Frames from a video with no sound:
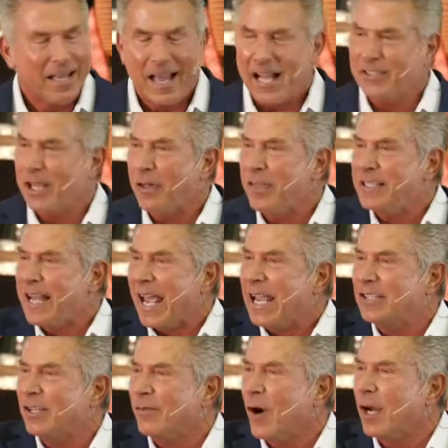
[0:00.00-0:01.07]
That's how the
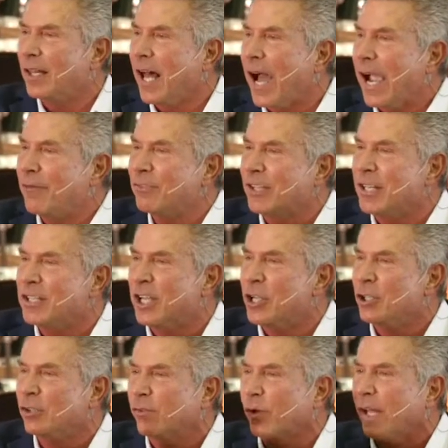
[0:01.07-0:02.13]
days of our lives
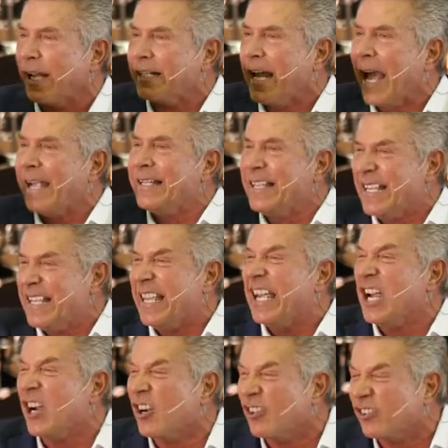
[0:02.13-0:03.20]
continues for like 90
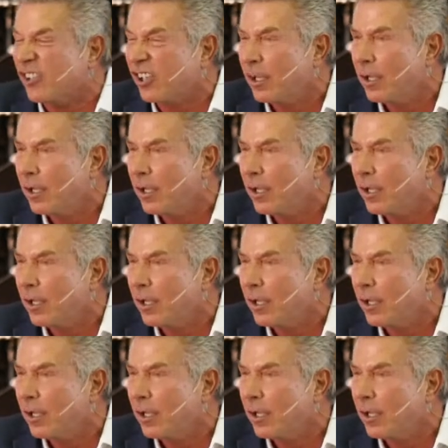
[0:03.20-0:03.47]
years.